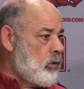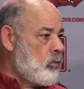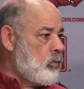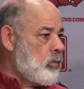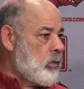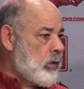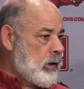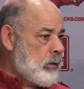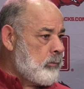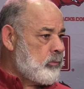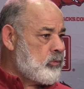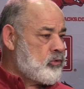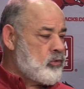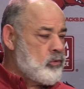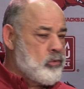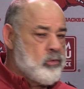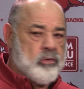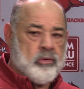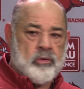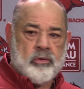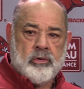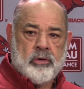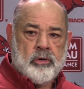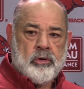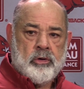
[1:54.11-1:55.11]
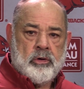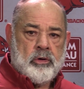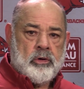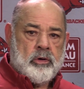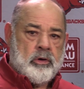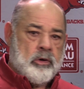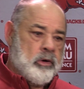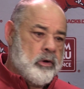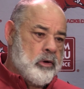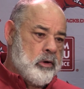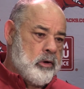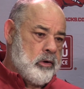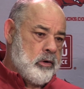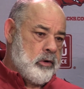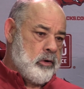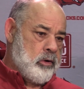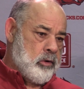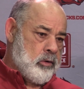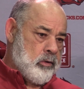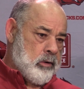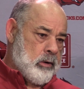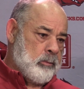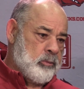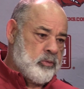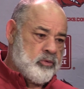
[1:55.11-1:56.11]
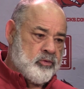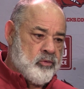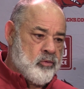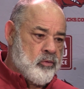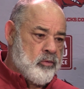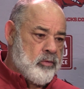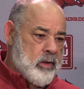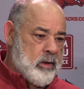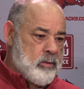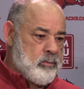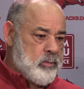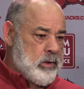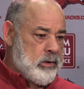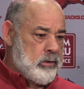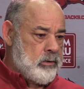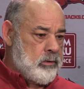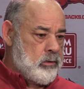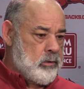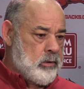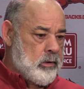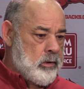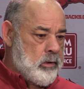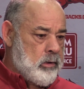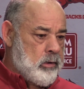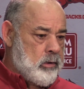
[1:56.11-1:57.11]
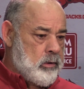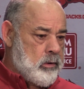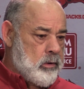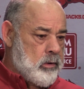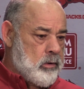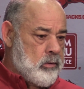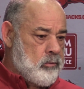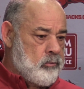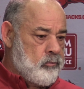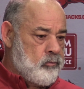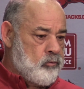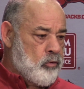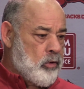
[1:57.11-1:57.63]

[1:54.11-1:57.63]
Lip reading: But I'm sure, they've been,